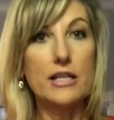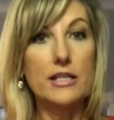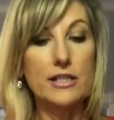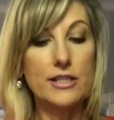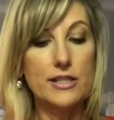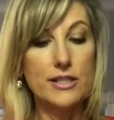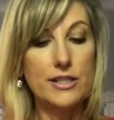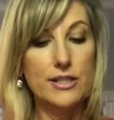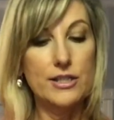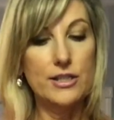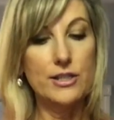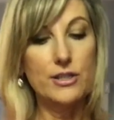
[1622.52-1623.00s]

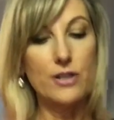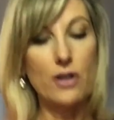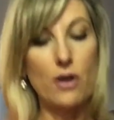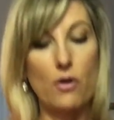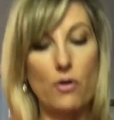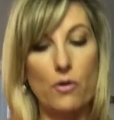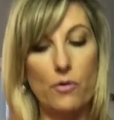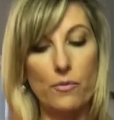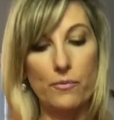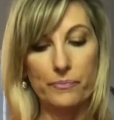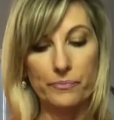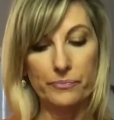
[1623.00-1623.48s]
so.
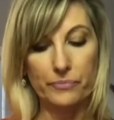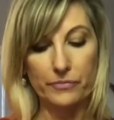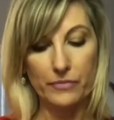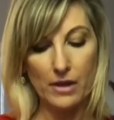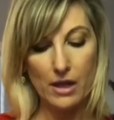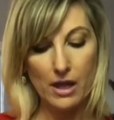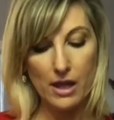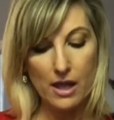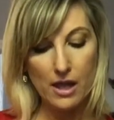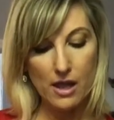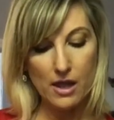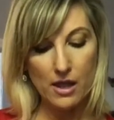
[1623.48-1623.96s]

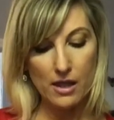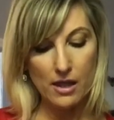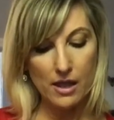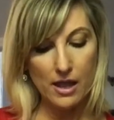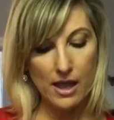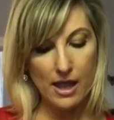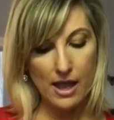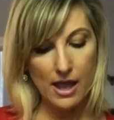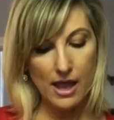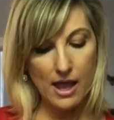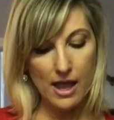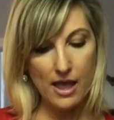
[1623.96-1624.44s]

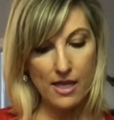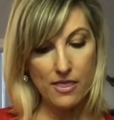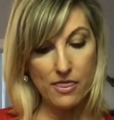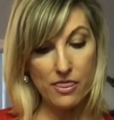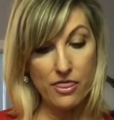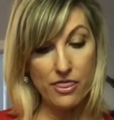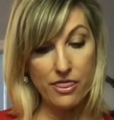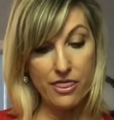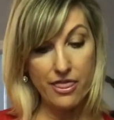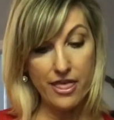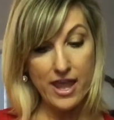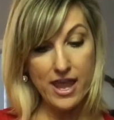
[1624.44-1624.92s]

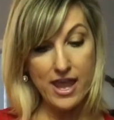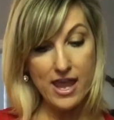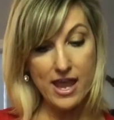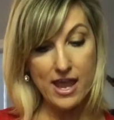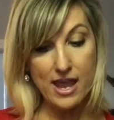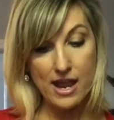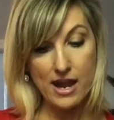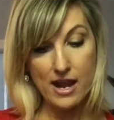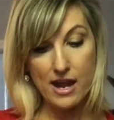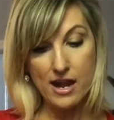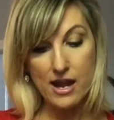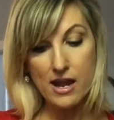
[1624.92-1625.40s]
And
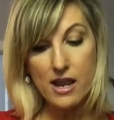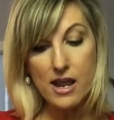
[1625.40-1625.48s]
then,